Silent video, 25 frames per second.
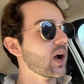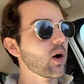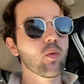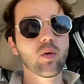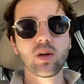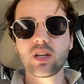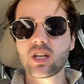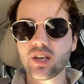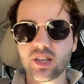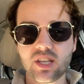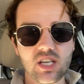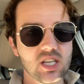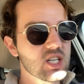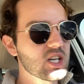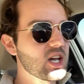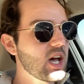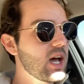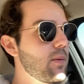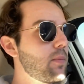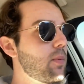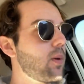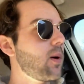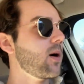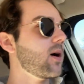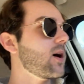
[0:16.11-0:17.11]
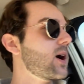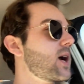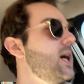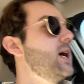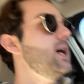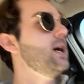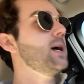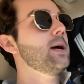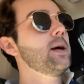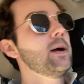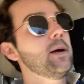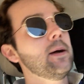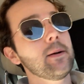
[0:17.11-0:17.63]
I went to the skate park,
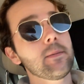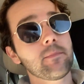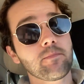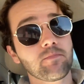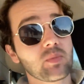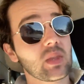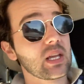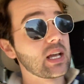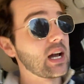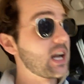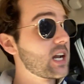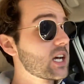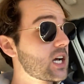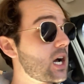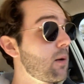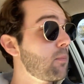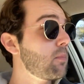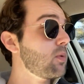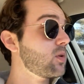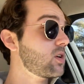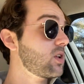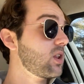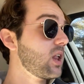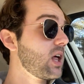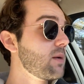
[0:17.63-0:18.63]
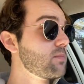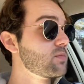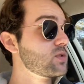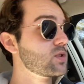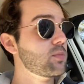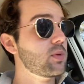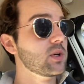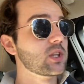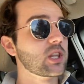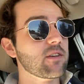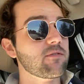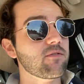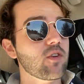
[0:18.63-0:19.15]
got a couple clips,
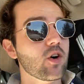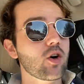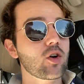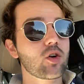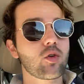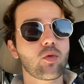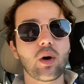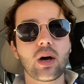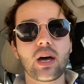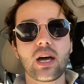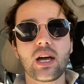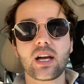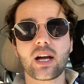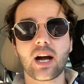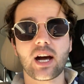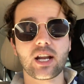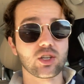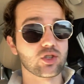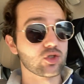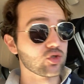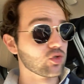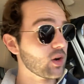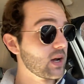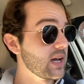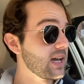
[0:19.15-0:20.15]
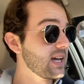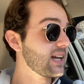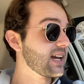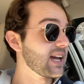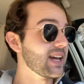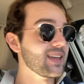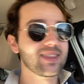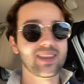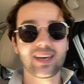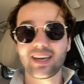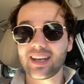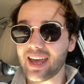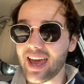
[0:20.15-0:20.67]
put the phone away, got a drink,
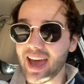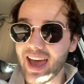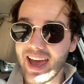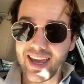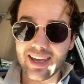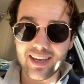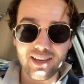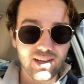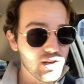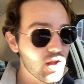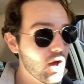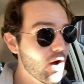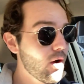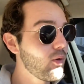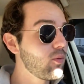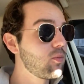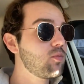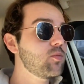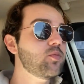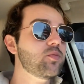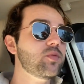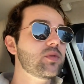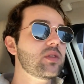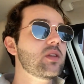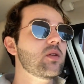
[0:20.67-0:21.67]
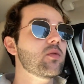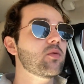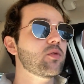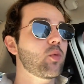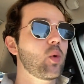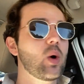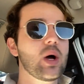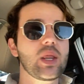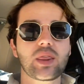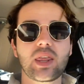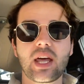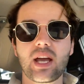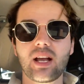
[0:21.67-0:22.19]
and then, hey, you know,
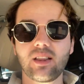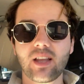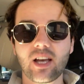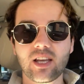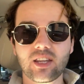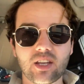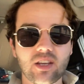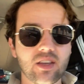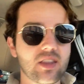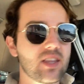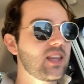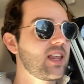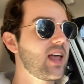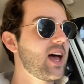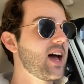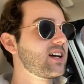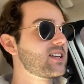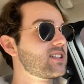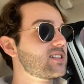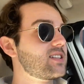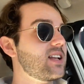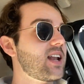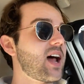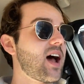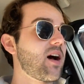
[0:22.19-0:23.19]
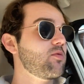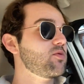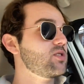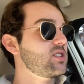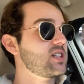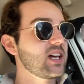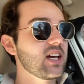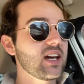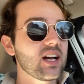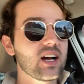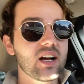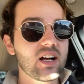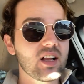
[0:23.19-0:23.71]
one thing led to the next, and I was
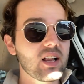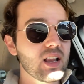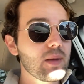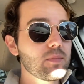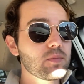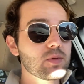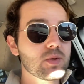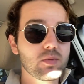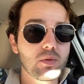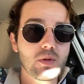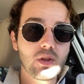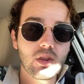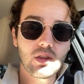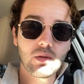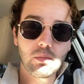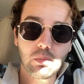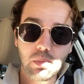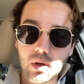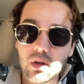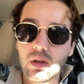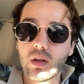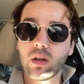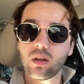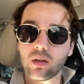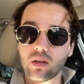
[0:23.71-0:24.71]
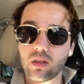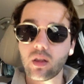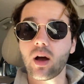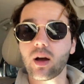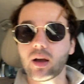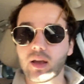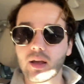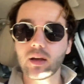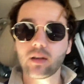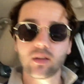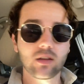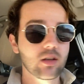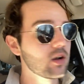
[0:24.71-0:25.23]
getting clips, but not
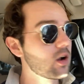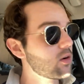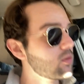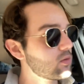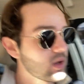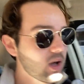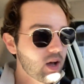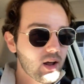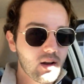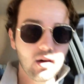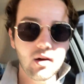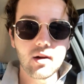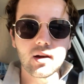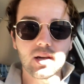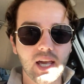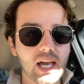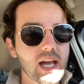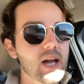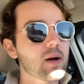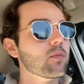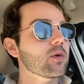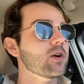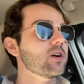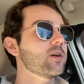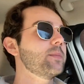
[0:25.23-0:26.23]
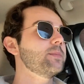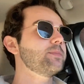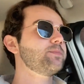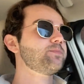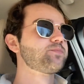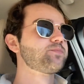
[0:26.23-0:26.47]
getting, you know, not on camera.